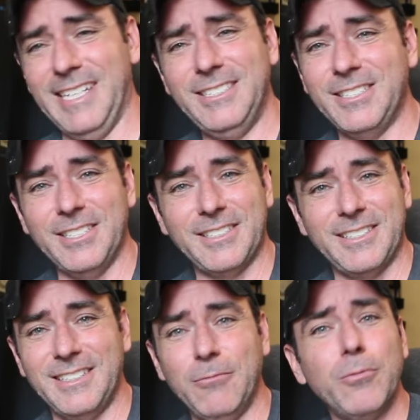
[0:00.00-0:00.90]
just
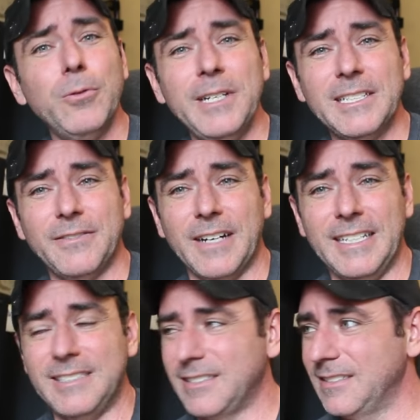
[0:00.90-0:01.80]
rooting a
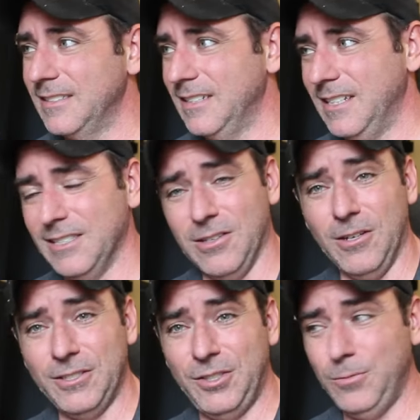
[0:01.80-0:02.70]
device, as
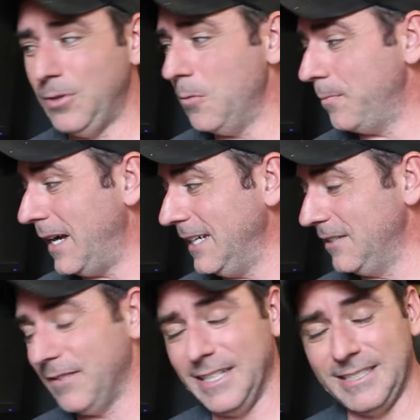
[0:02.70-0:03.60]
long as you don't buy a
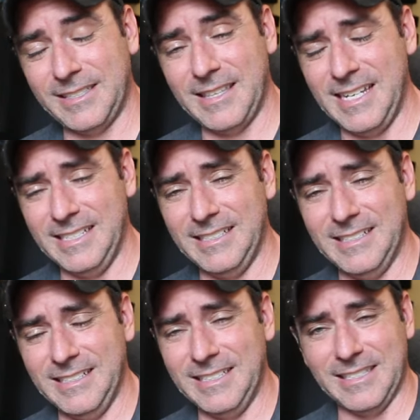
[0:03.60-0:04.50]
device that
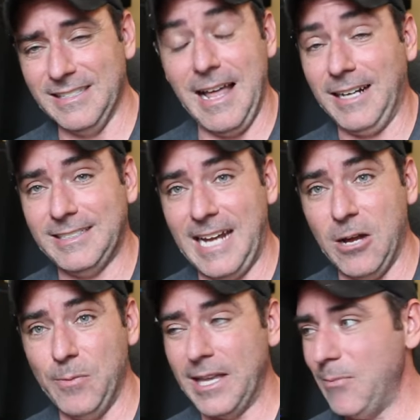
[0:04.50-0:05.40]
is locked
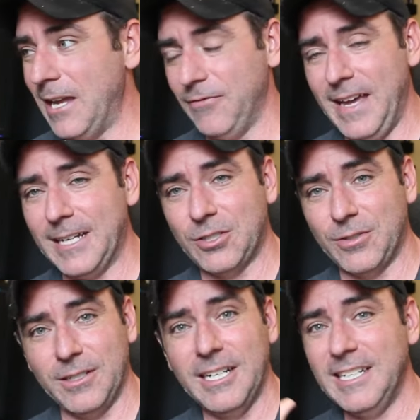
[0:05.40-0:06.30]
down by the
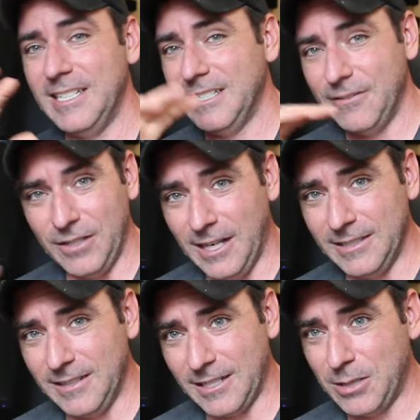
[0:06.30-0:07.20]
manufacturer, if you
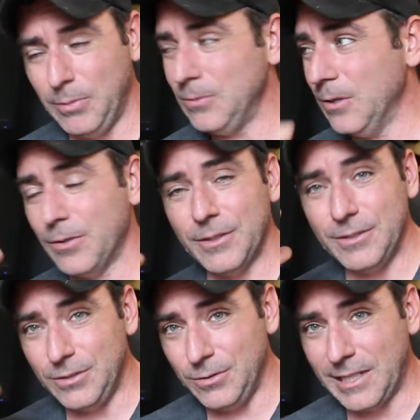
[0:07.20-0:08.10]
unlock the bootloader,
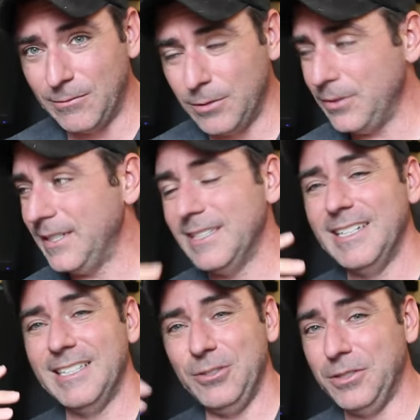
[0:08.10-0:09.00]
you can root it.
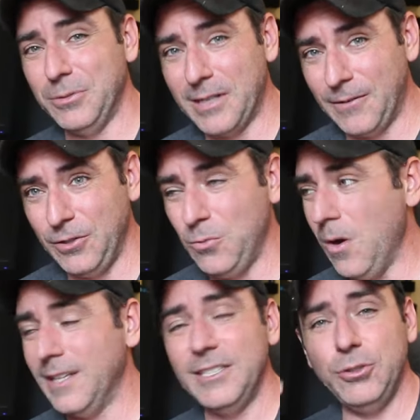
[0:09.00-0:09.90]
You can do whatever you
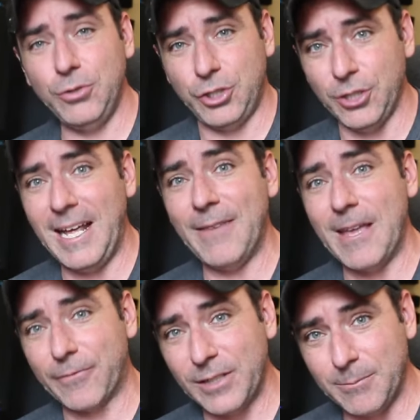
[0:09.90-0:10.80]
want. You should have
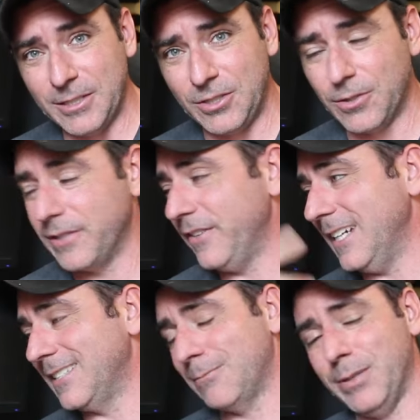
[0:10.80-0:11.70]
that freedom. It's your
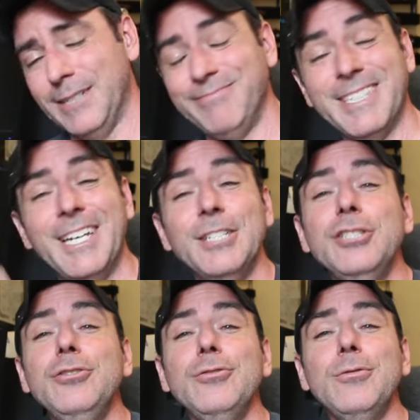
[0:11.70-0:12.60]
device, but
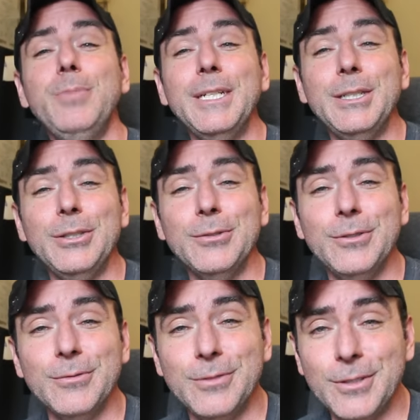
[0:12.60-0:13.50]
you be you,
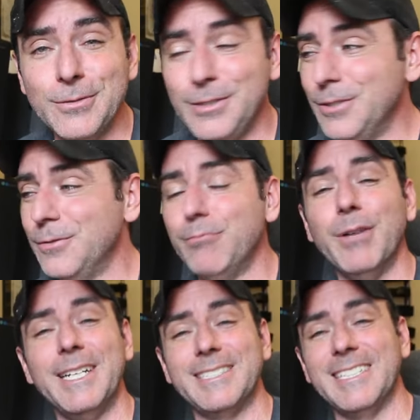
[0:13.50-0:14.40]
you do you.
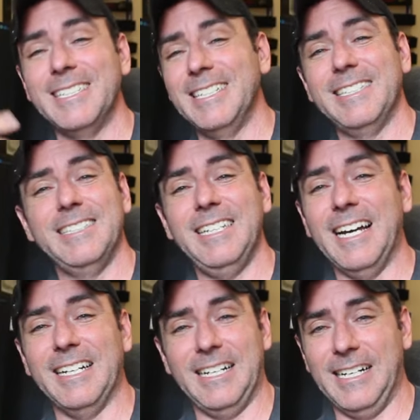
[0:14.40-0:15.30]
But
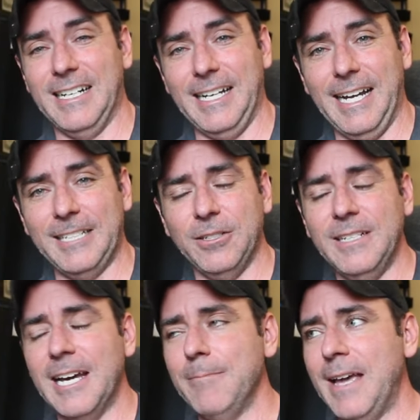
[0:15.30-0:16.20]
yeah, I could
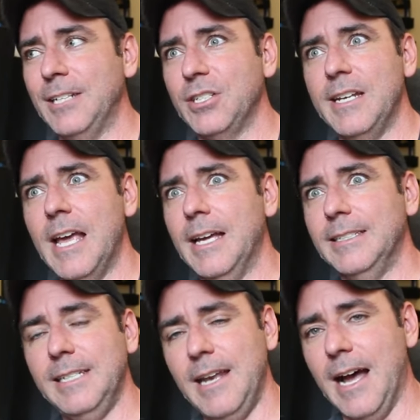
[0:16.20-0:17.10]
not imagine
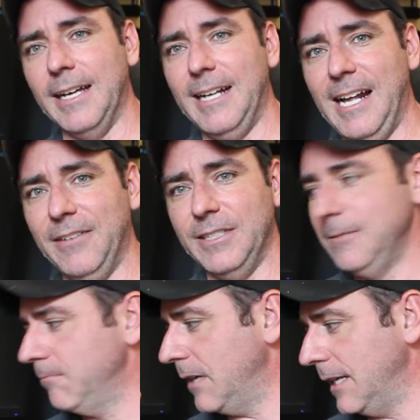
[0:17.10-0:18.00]
not
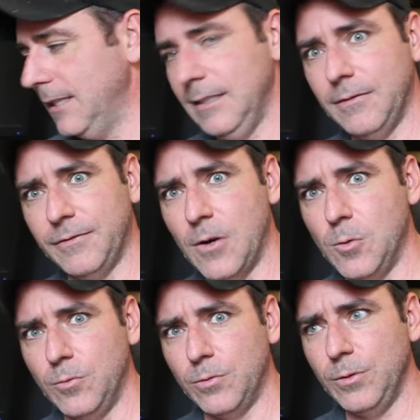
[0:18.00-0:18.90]
having my
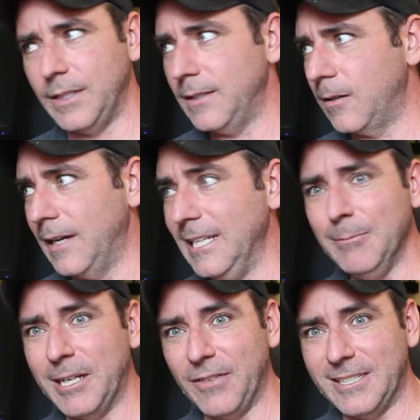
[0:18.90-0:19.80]
phone rooted, or any of
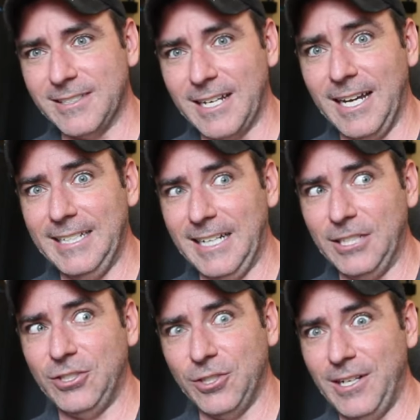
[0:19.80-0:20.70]
my devices. I
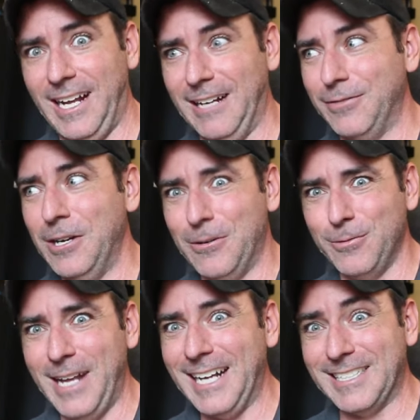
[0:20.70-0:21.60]
should have
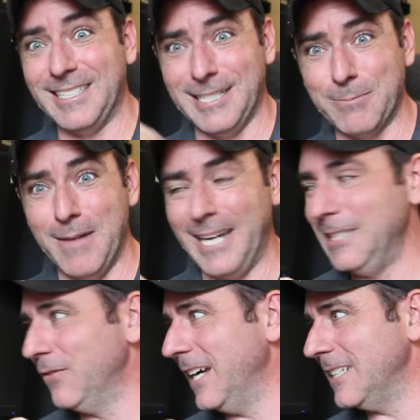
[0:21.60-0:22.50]
root access. It's my
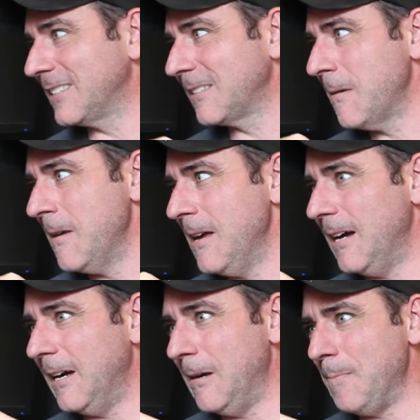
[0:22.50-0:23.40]
device.
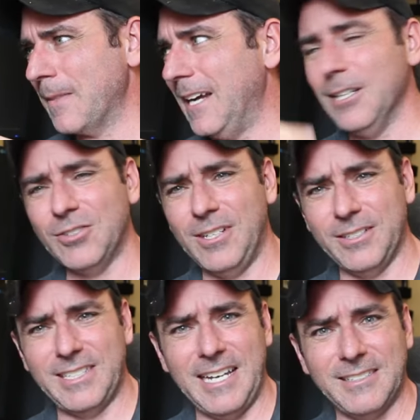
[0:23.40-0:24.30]
I also don't
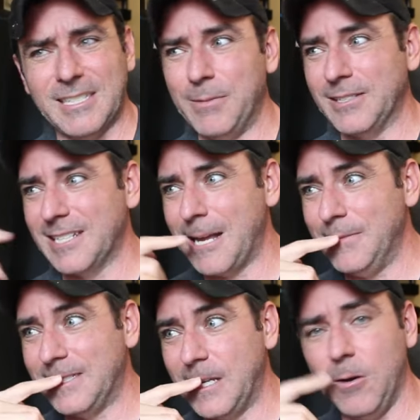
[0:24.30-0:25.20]
understand, someone else in the
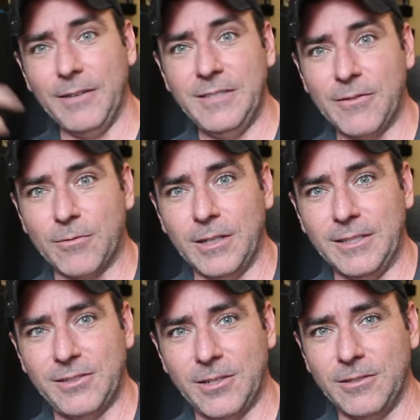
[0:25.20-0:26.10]
comments said, oh, I've never run a
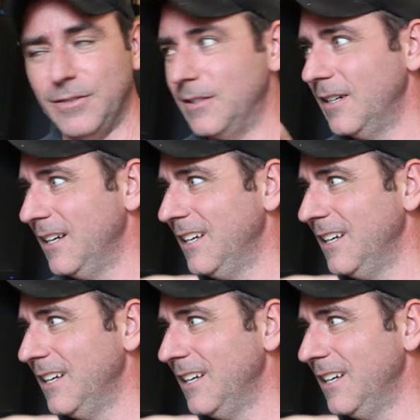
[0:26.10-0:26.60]
server.